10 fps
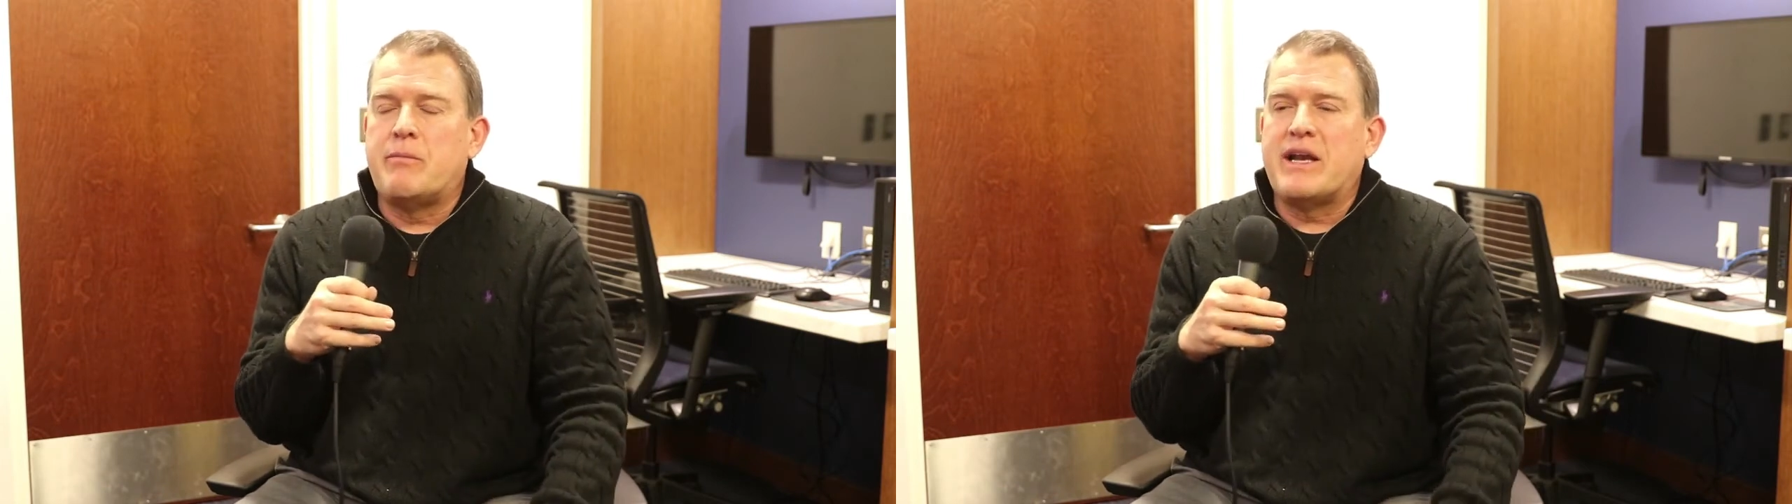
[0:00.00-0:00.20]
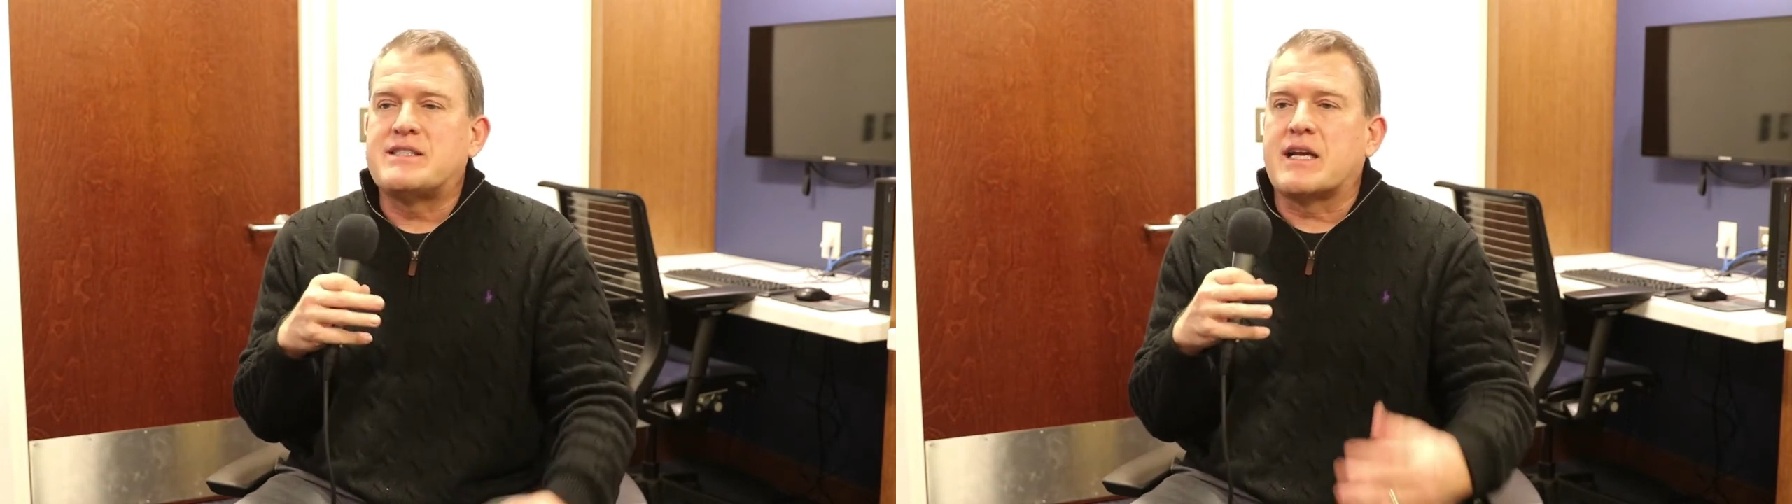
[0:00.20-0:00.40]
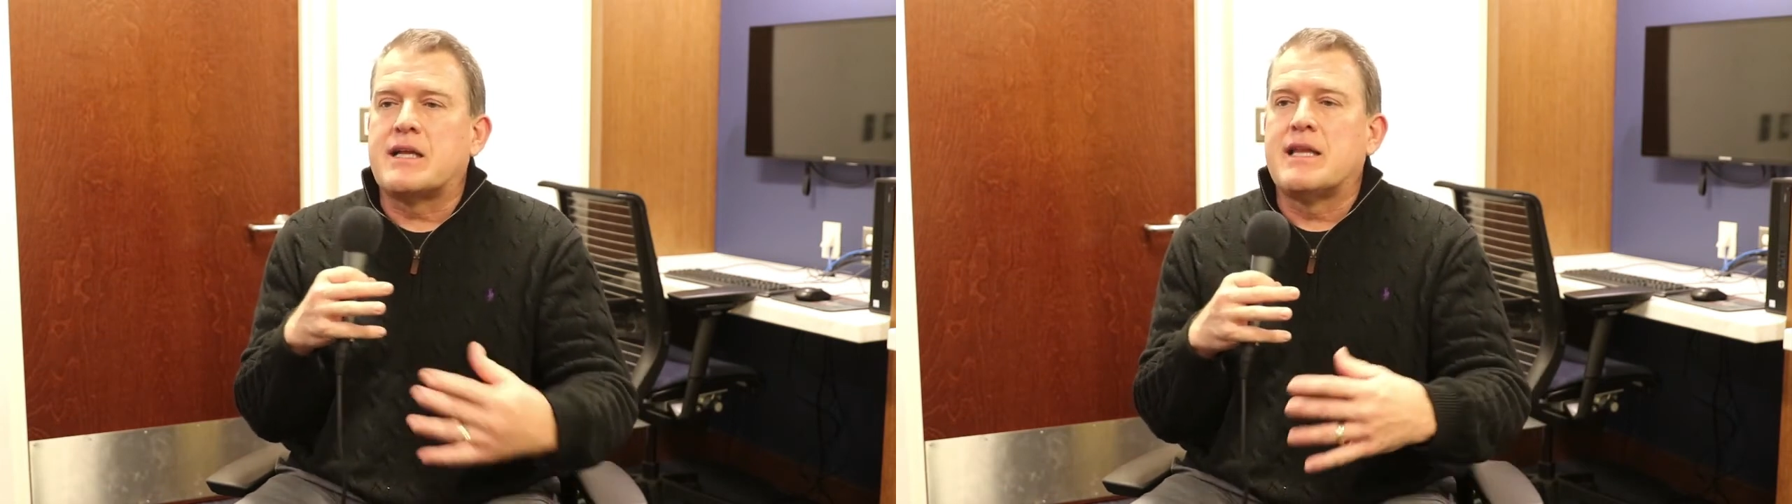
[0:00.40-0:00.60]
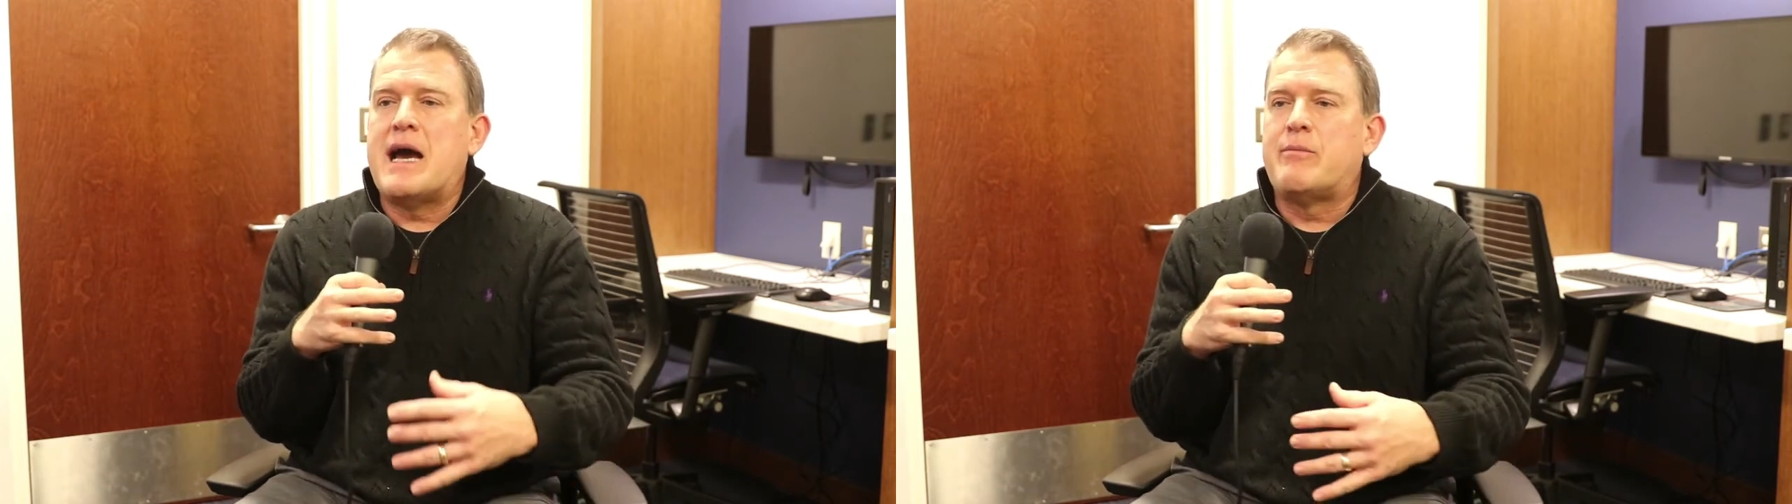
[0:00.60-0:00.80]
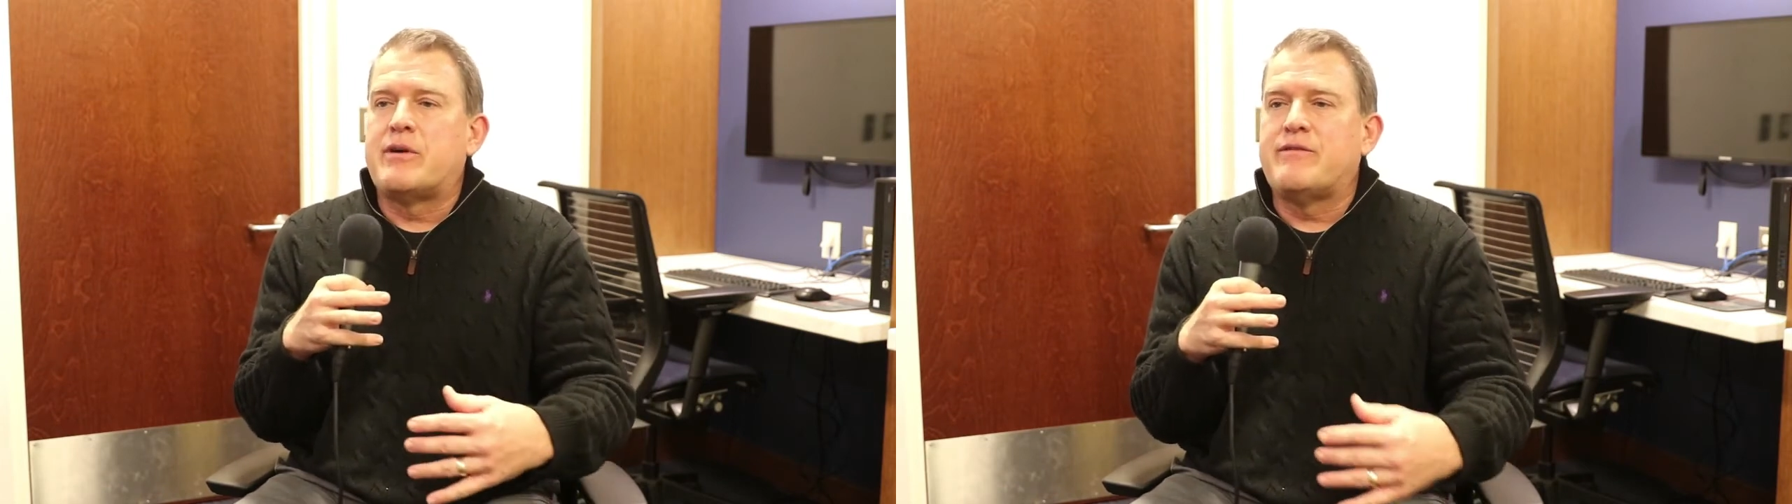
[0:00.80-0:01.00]
But it's a
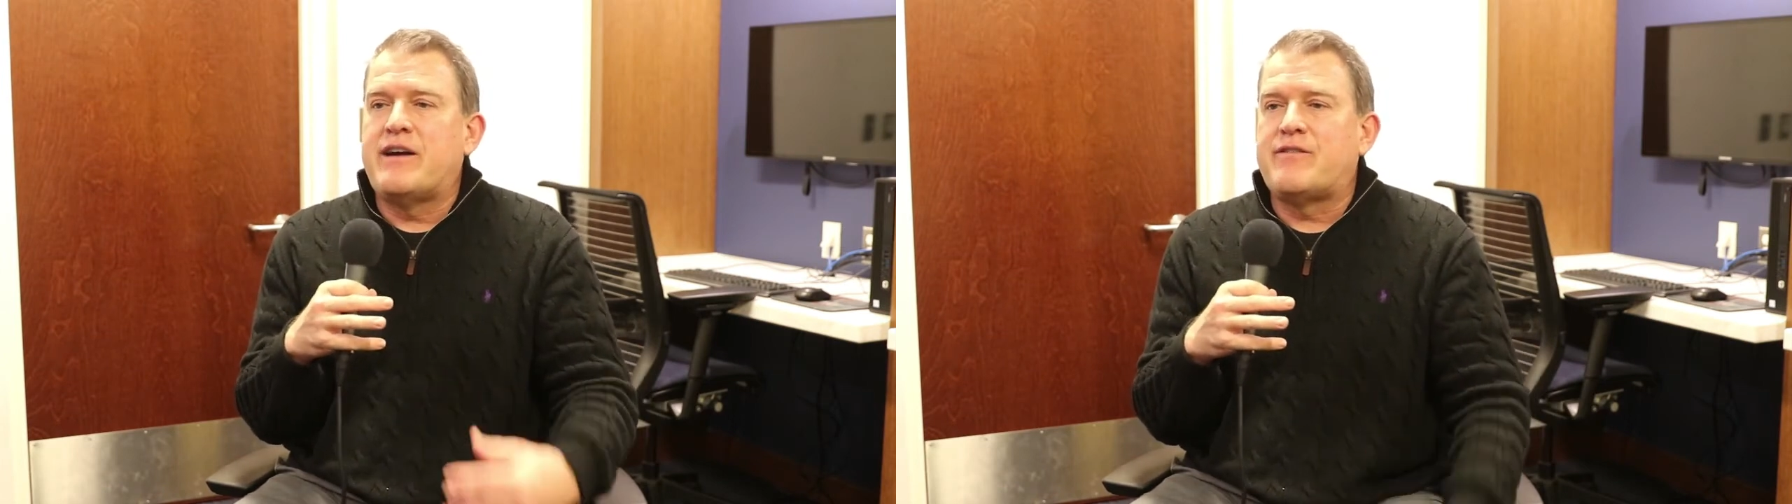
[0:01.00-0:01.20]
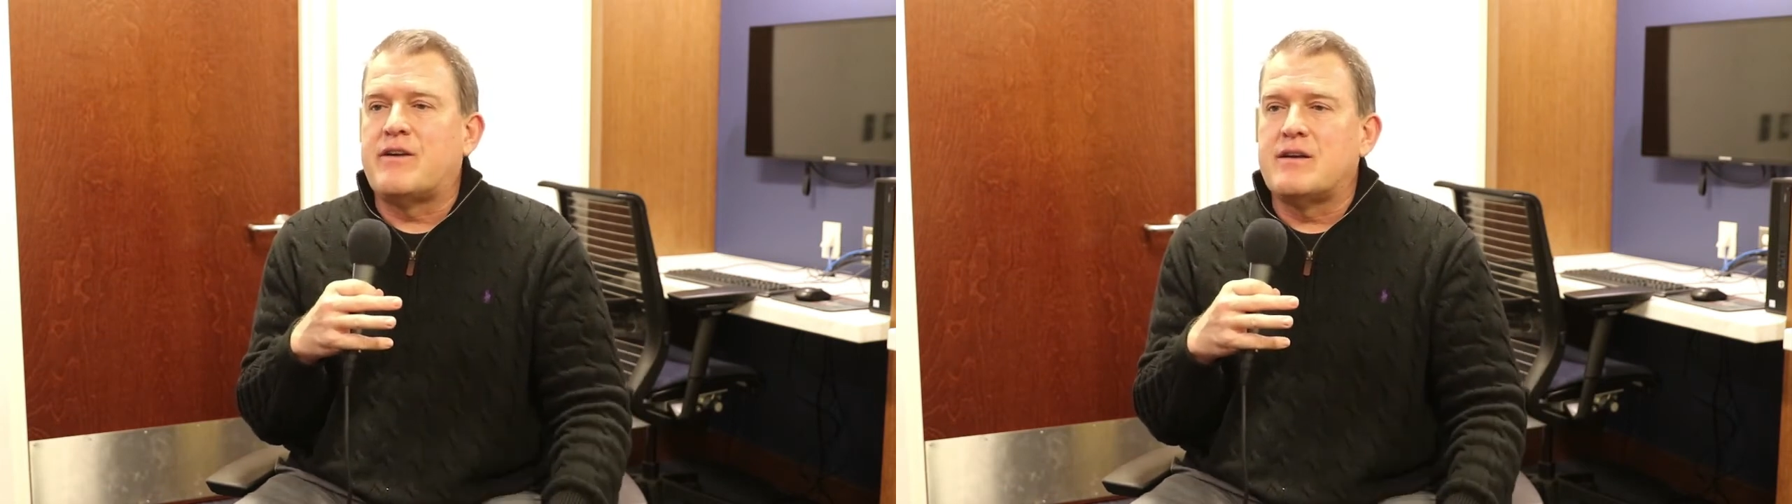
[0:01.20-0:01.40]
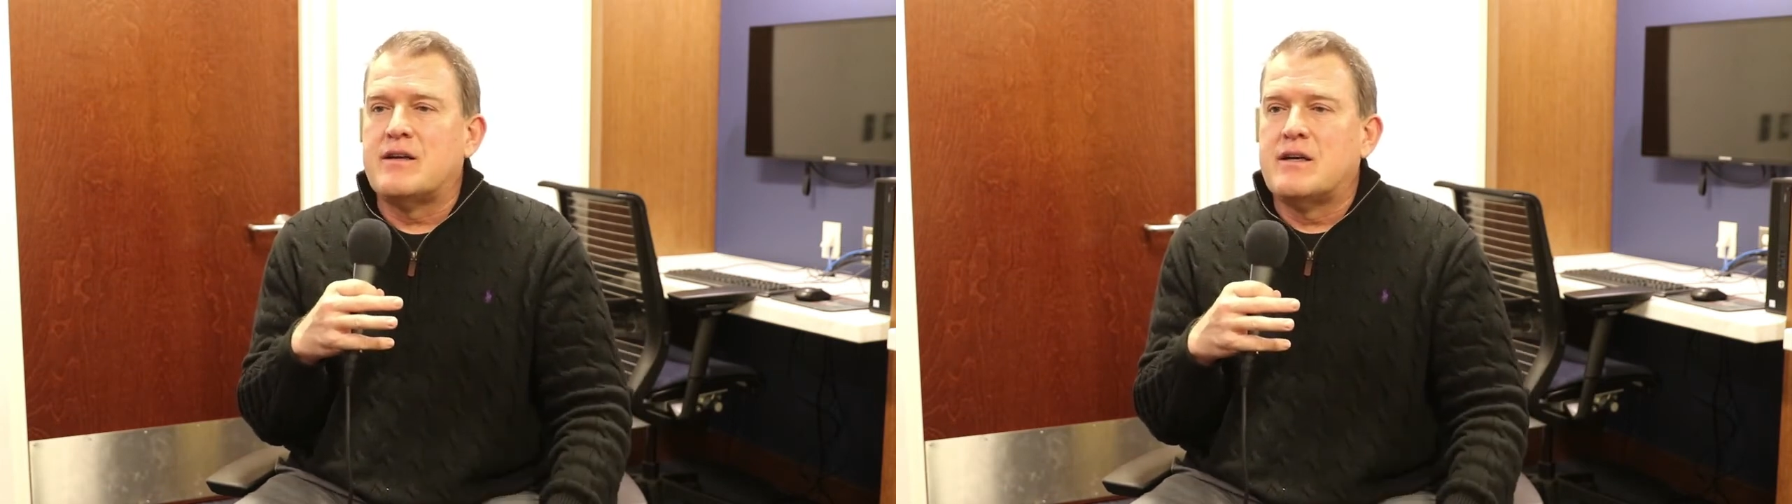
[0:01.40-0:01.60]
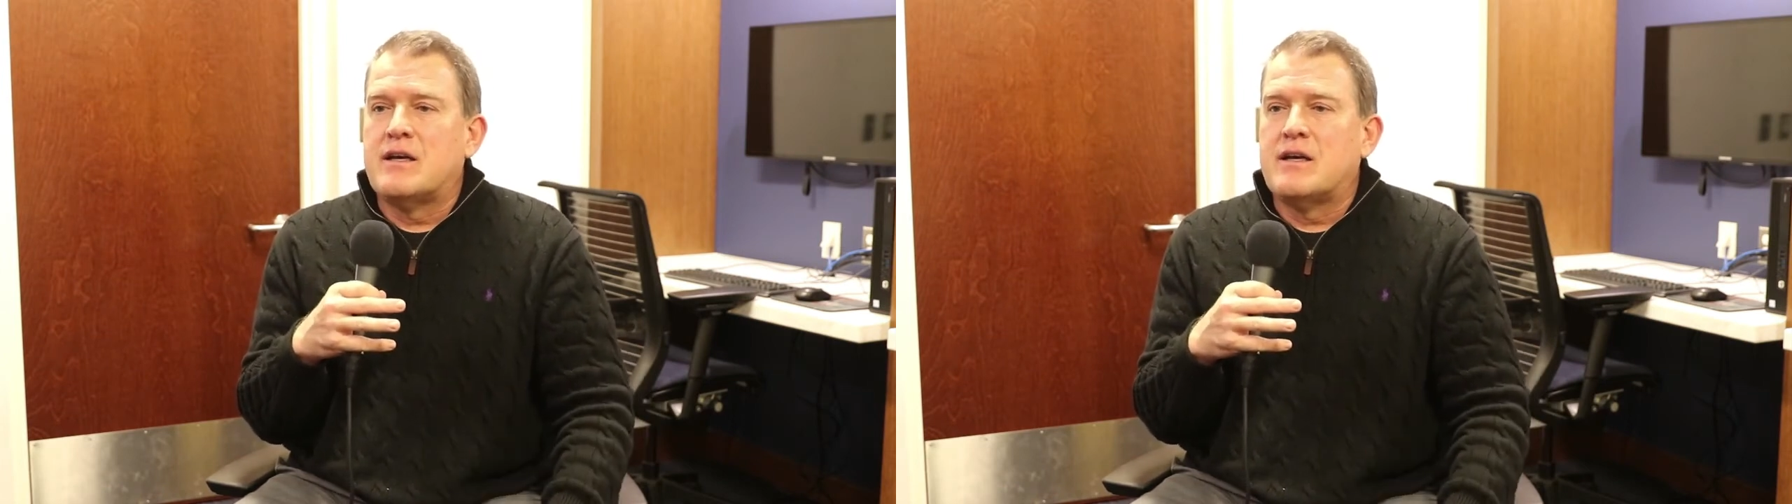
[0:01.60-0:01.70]
collaborative effort